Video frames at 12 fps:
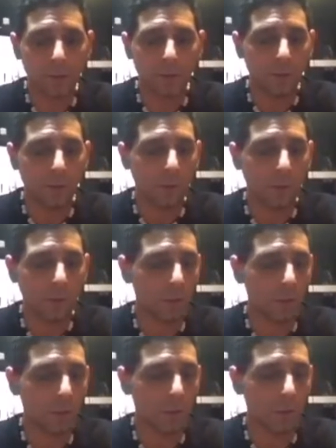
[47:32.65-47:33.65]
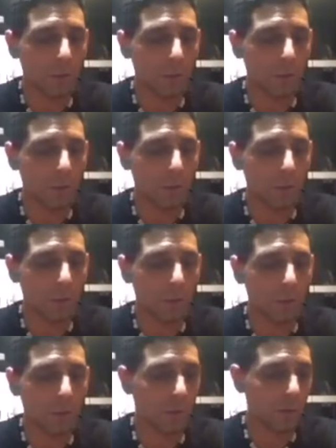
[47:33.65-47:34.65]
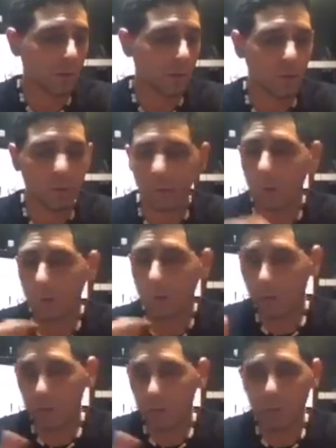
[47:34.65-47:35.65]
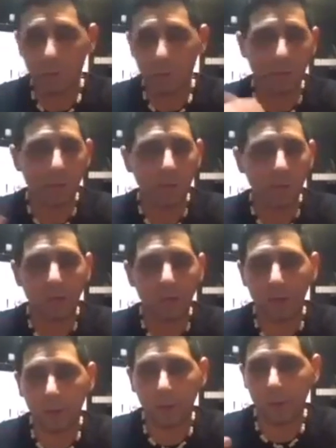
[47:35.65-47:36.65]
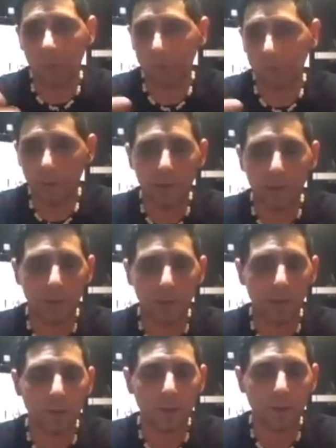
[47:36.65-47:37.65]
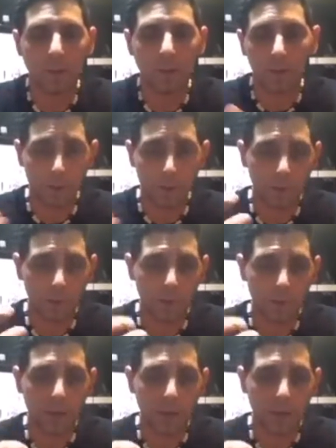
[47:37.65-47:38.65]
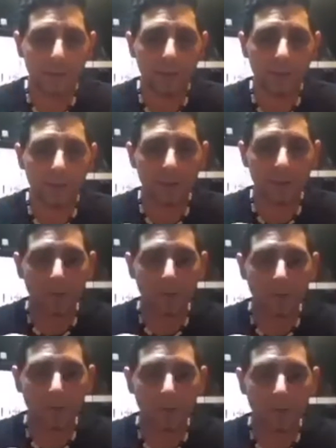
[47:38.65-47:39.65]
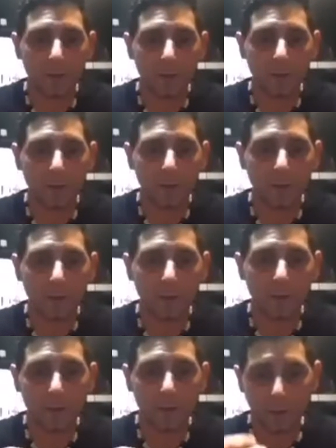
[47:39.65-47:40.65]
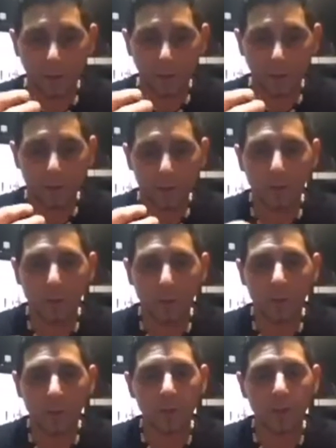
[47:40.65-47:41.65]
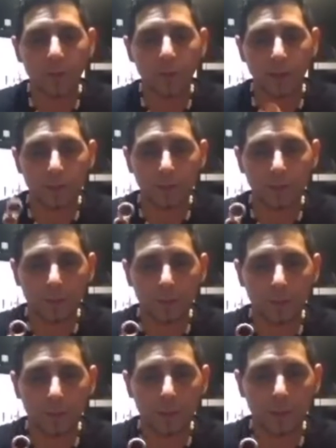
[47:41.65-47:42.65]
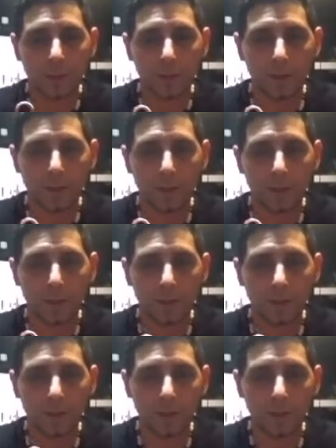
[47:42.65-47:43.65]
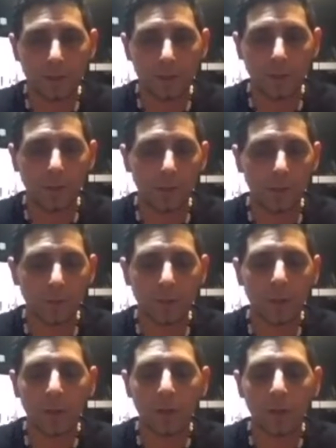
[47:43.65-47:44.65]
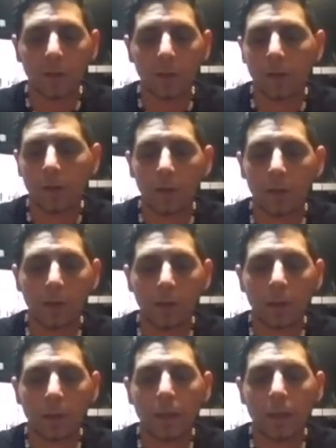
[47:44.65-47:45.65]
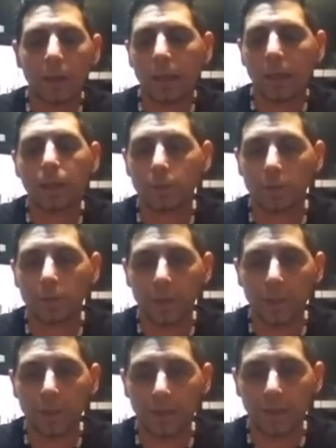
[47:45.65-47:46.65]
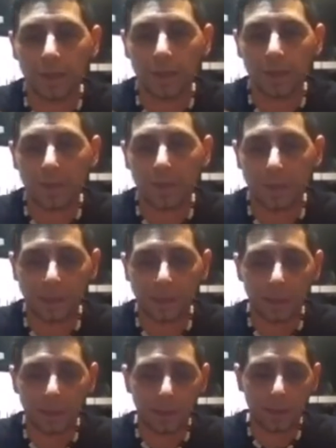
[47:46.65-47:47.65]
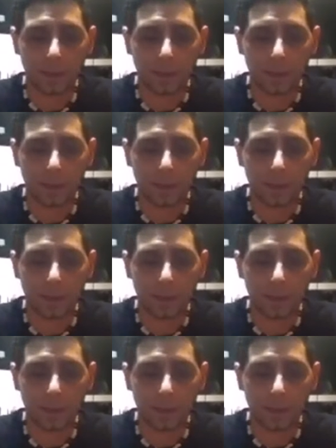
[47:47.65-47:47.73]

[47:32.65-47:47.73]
or your coils or any of your copper or anything like that, and it will absorb the light or the energy of gold, and it will be expressed out. Okay, so gold will heal you, I guess. It's like